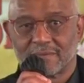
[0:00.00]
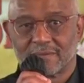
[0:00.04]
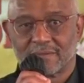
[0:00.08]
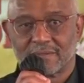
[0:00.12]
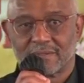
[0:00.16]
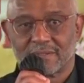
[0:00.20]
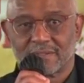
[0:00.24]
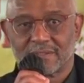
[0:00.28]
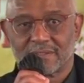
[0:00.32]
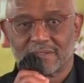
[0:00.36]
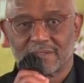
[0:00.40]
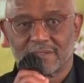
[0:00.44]

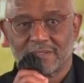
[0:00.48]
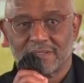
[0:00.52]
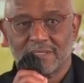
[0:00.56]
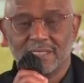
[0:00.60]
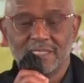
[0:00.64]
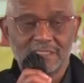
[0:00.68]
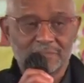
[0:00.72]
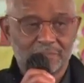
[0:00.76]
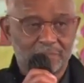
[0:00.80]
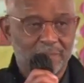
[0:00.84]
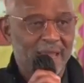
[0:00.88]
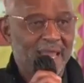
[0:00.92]
It's
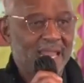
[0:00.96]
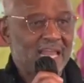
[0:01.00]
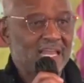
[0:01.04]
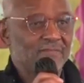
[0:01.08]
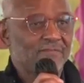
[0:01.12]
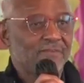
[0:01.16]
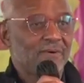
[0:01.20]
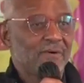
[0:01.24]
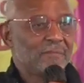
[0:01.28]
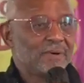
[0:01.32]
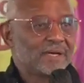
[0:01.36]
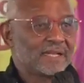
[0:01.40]
painful, but
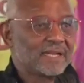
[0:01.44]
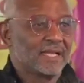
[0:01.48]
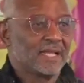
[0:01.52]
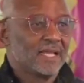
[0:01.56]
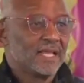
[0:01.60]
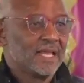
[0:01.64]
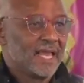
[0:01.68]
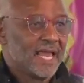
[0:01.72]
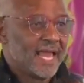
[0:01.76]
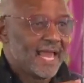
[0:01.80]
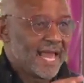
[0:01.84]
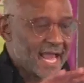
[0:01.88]
it
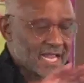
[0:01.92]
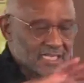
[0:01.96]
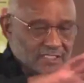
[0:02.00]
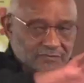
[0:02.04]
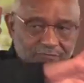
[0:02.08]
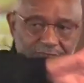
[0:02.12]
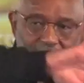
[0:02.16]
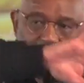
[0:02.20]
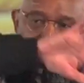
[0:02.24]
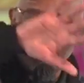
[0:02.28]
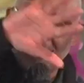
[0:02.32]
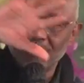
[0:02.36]
has far
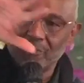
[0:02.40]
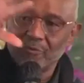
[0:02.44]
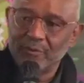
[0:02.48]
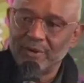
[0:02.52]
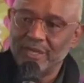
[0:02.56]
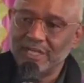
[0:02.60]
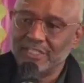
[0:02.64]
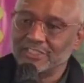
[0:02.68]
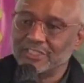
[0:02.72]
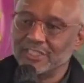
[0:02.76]
reaching